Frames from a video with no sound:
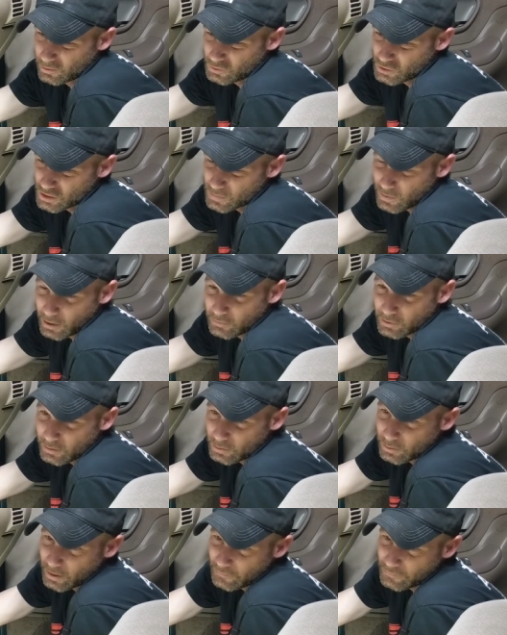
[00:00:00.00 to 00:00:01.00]
just by
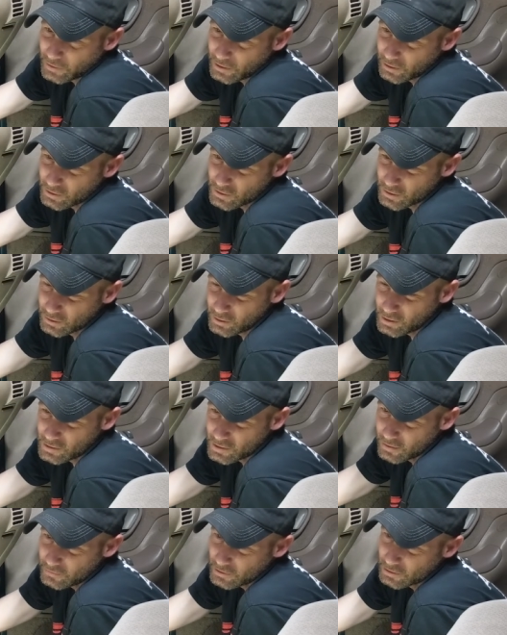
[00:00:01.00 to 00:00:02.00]
rubbing my fingers across
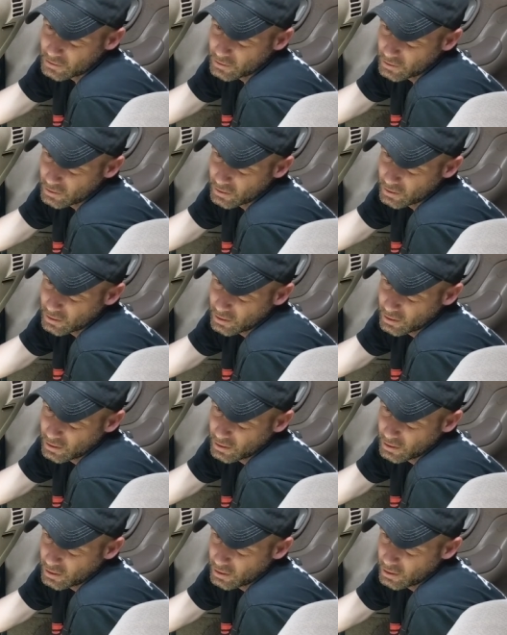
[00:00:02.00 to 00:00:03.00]
of it.
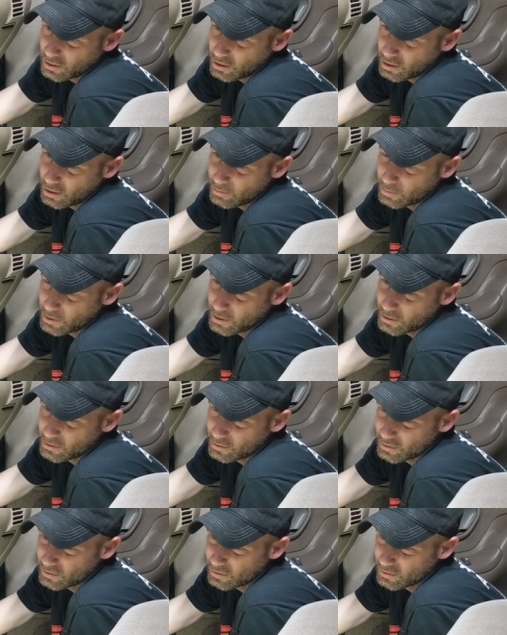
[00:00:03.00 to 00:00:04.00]
Uh, but
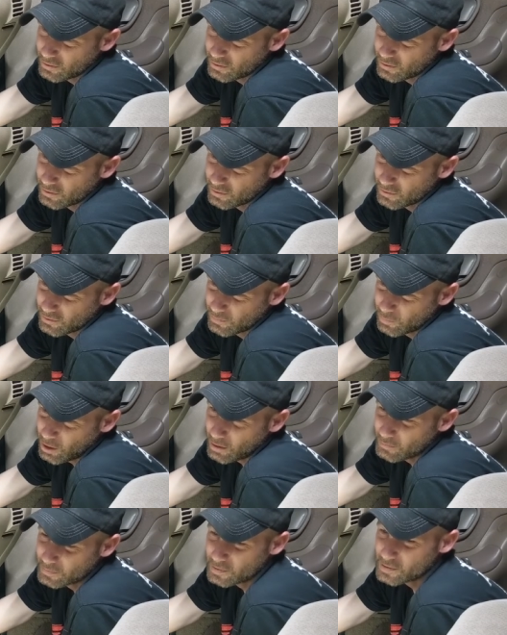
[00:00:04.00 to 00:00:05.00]
the
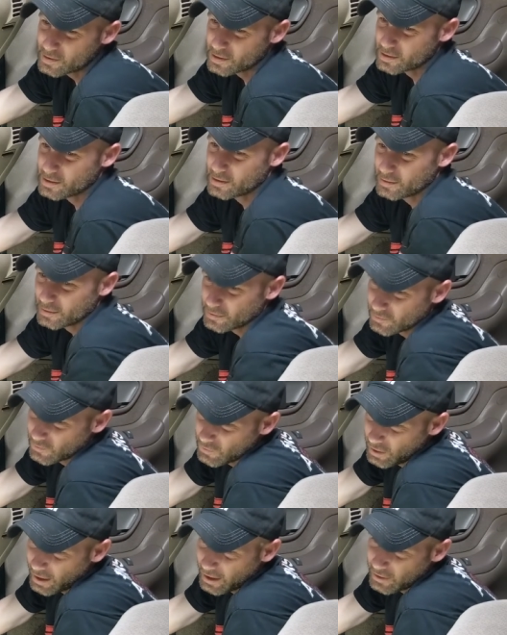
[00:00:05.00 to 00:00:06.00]
problem is, is that
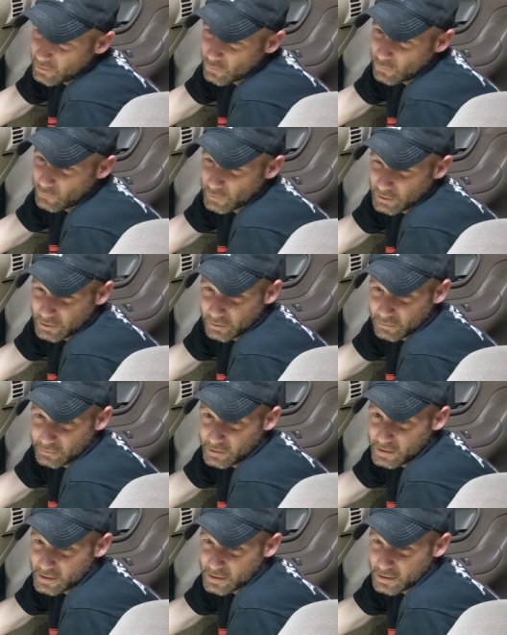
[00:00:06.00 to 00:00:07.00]
the angle that your
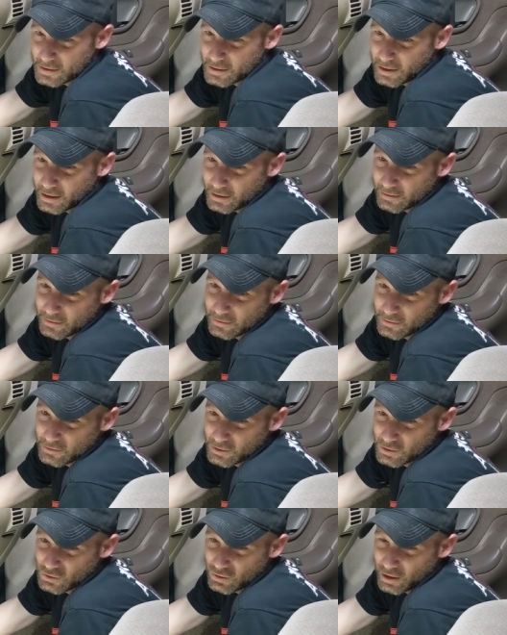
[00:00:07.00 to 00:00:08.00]
wrist is at
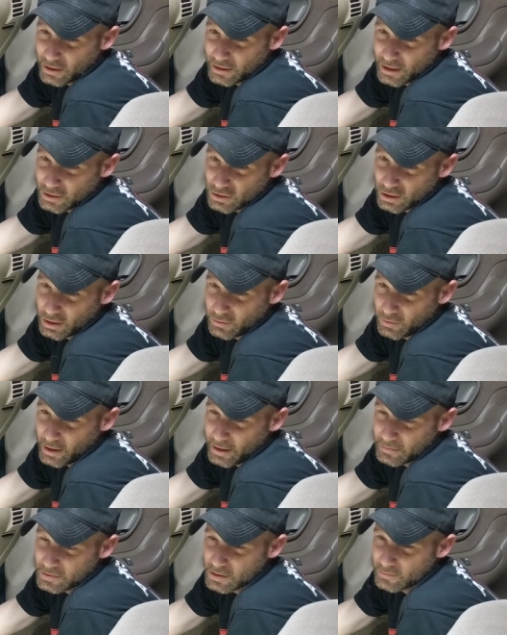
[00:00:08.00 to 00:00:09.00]
to try and actually
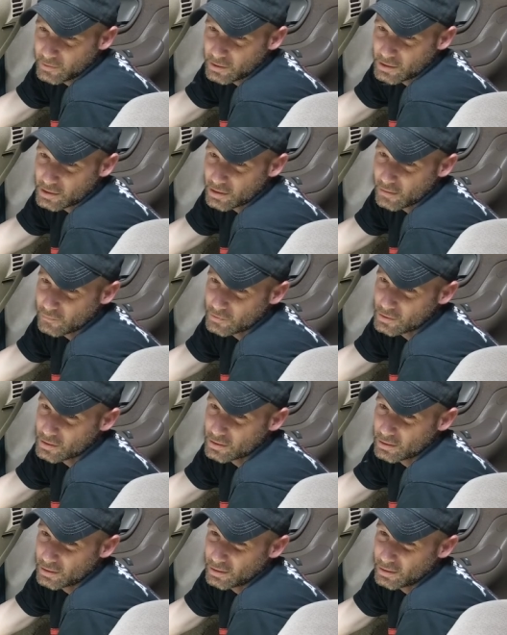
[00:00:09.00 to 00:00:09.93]
grab some of this stuff is